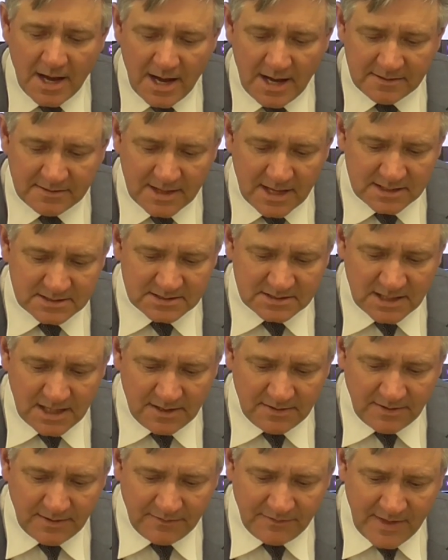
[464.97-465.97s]
And let's
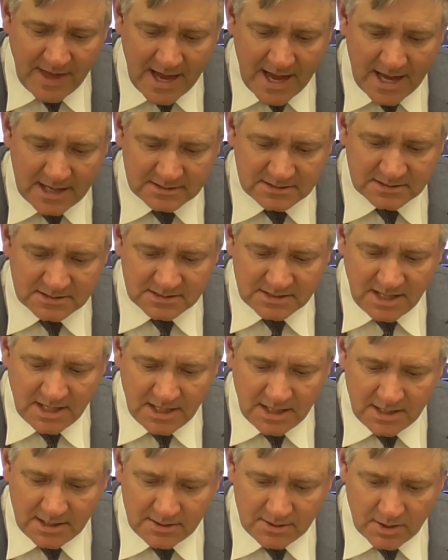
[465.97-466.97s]
say that that's
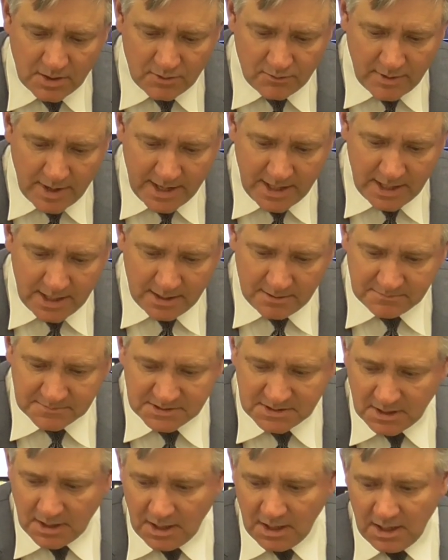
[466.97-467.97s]
10
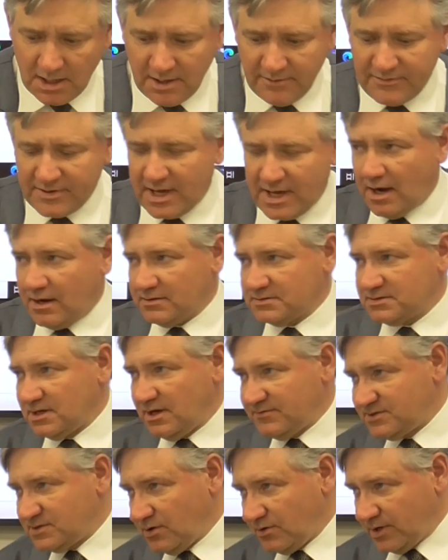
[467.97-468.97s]
grams of,
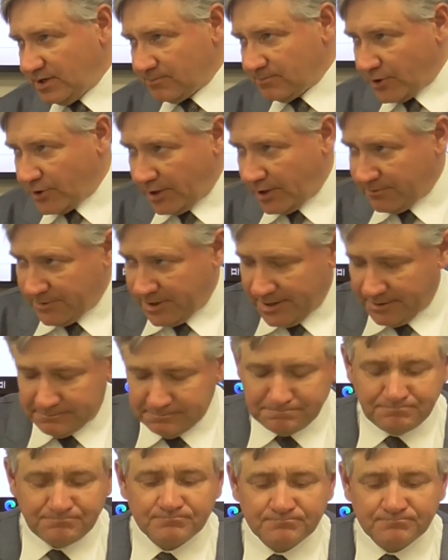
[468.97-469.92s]
of sodium carbonate.